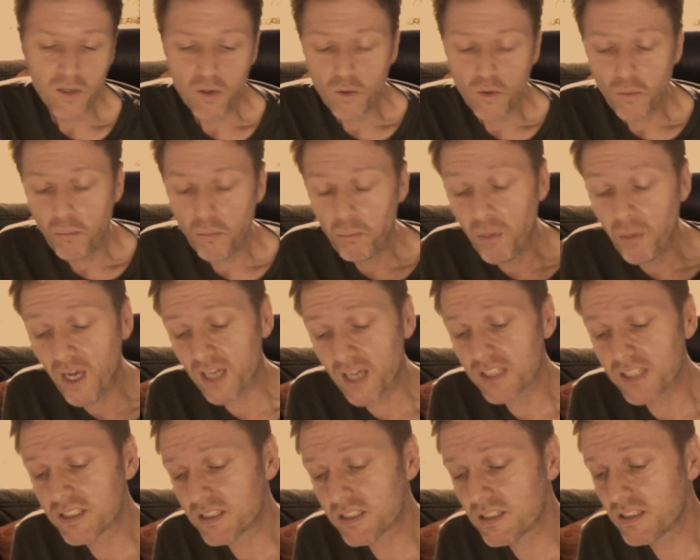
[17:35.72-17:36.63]

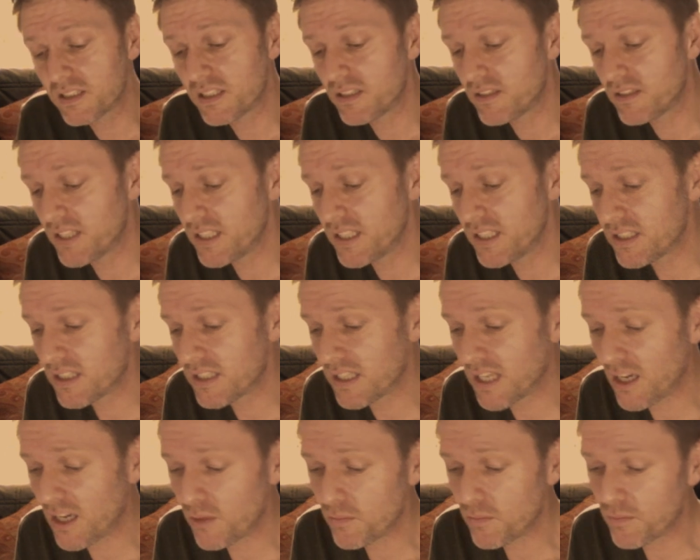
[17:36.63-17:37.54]
But there is an
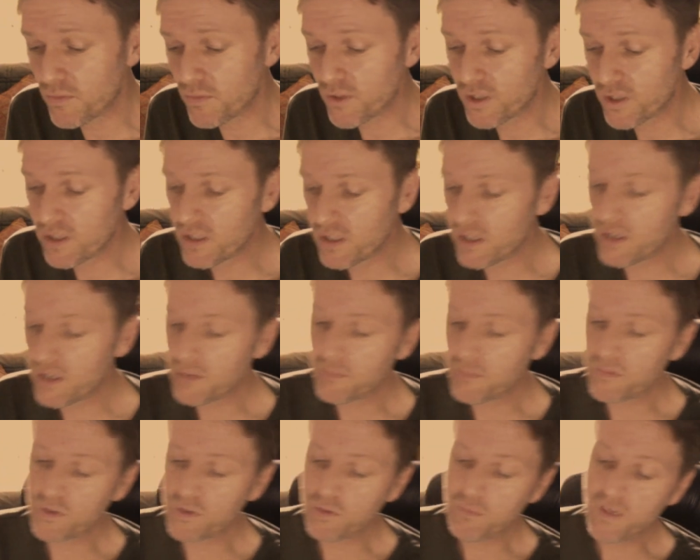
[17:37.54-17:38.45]
album that
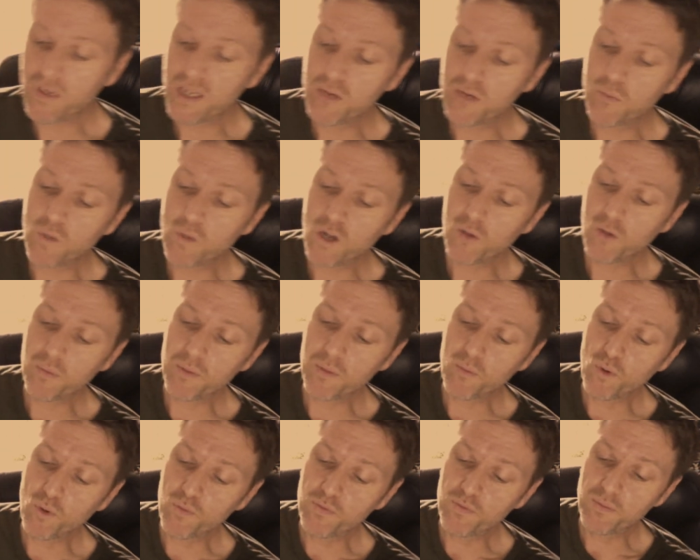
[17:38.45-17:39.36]
you may well be
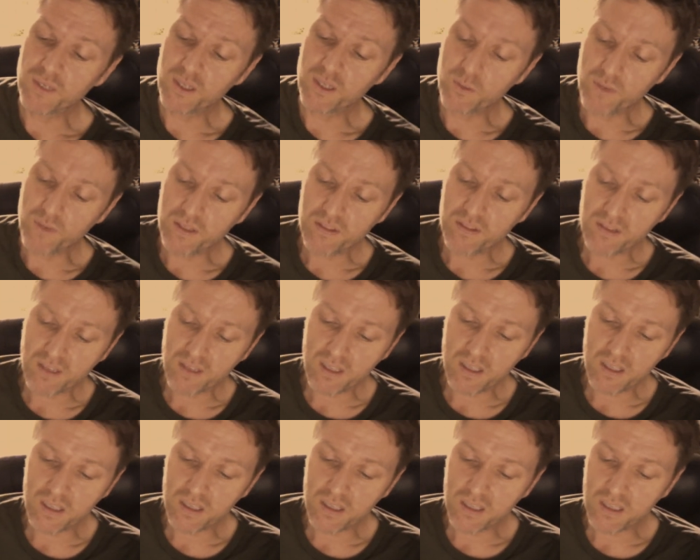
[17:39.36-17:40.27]
more familiar with.
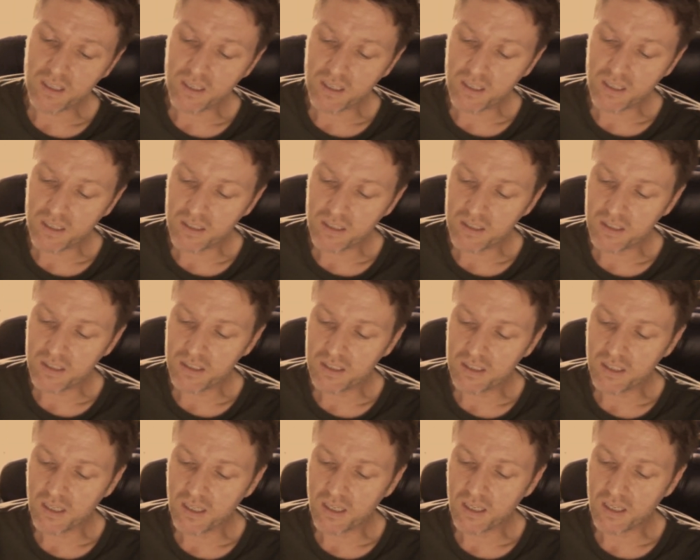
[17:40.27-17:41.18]
And
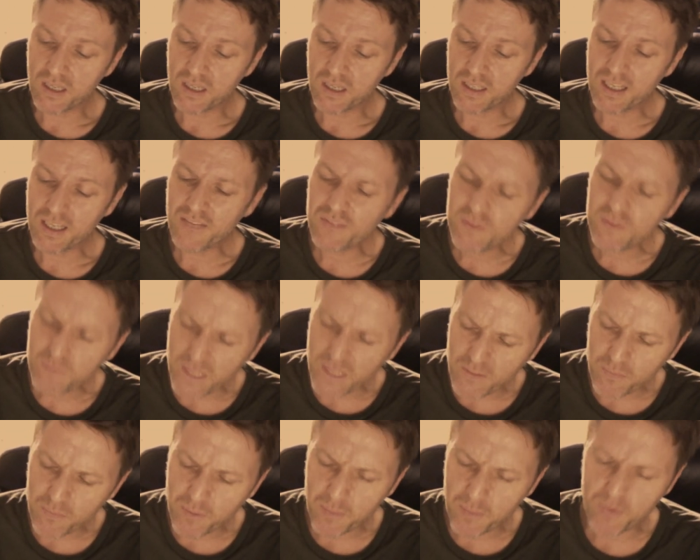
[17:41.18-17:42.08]

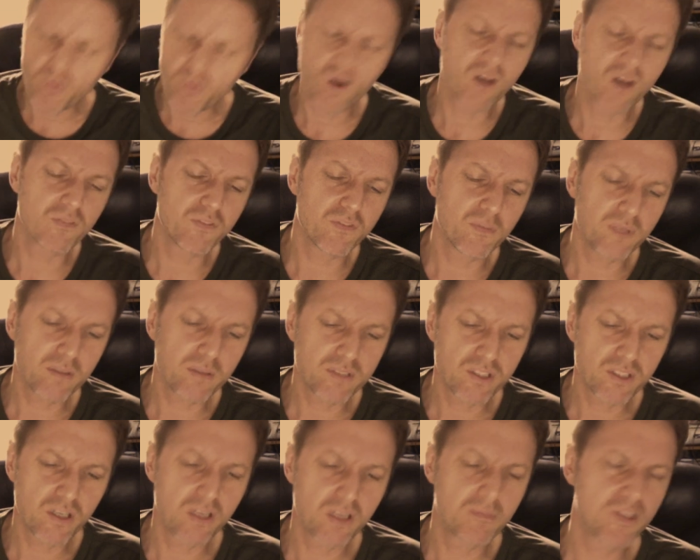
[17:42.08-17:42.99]
even people who aren't familiar with
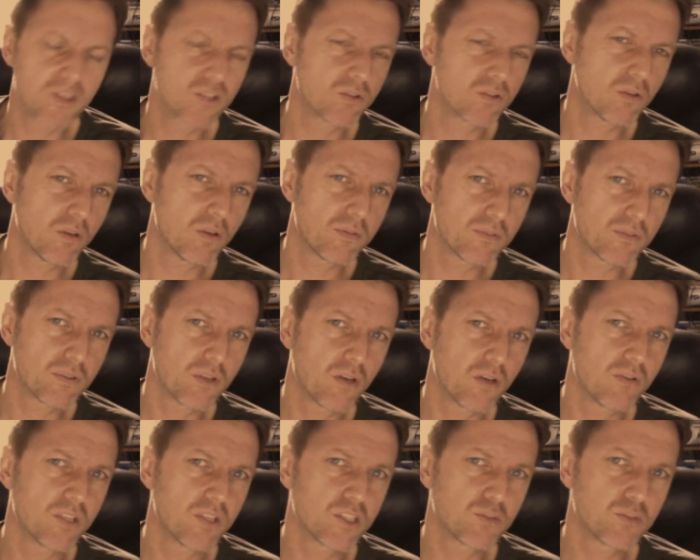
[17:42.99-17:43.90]
Joni Mitchell often
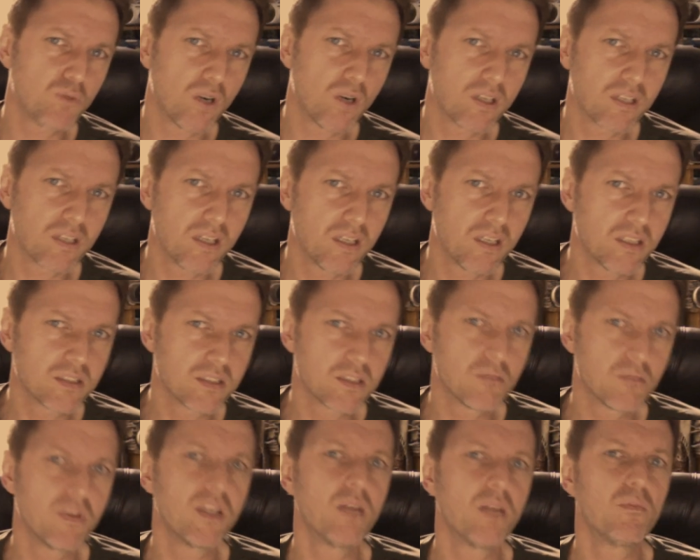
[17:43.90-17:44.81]
know this one. So
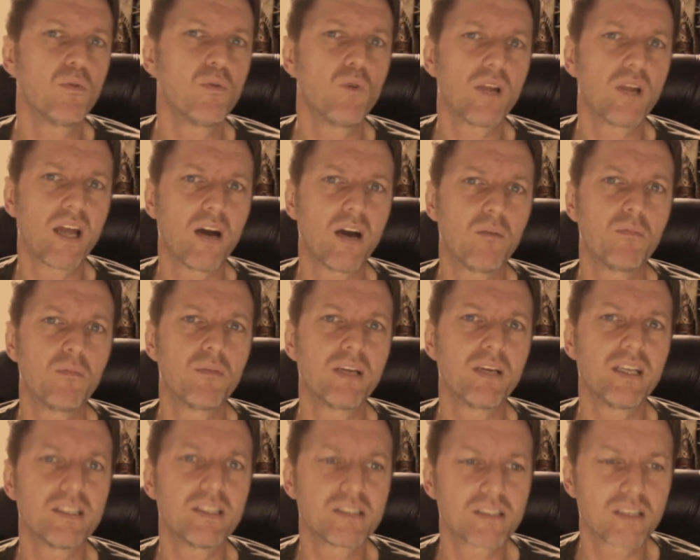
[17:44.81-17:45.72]
my number one album
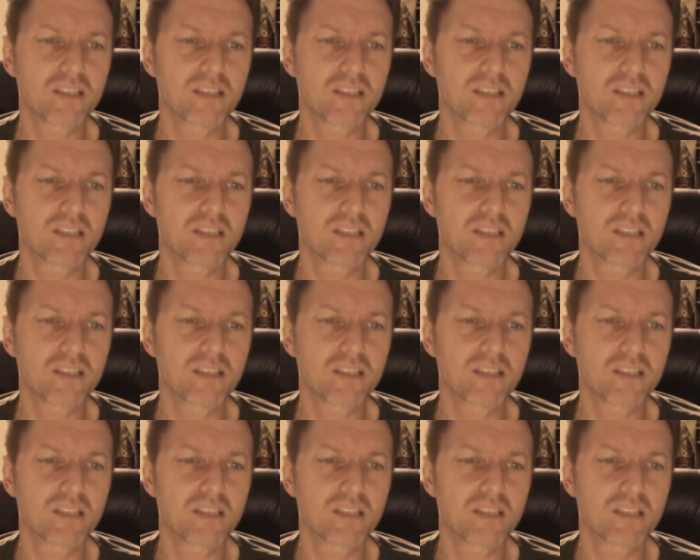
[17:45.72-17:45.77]
is,